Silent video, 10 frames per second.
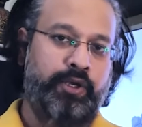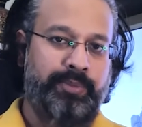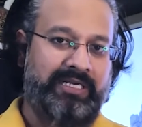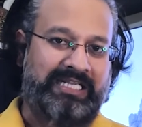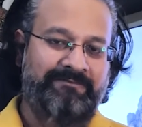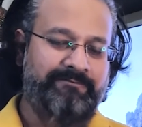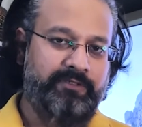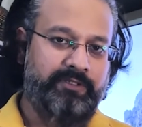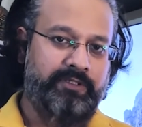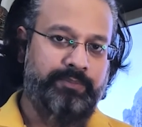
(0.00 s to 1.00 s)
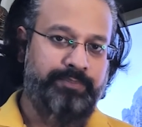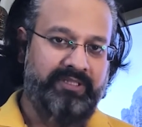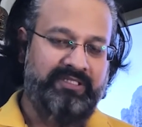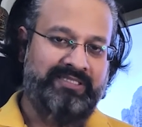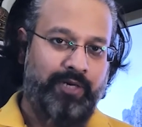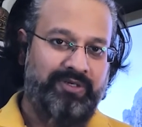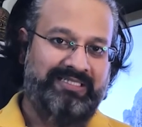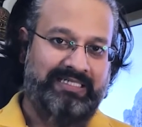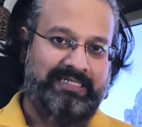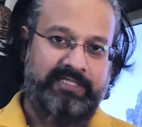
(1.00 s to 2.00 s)
but the sound
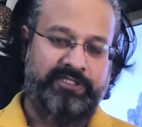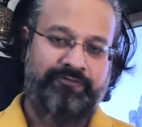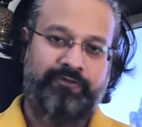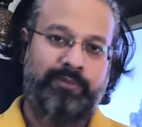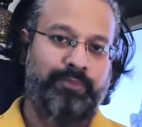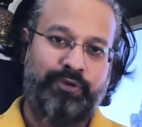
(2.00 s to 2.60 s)
signature from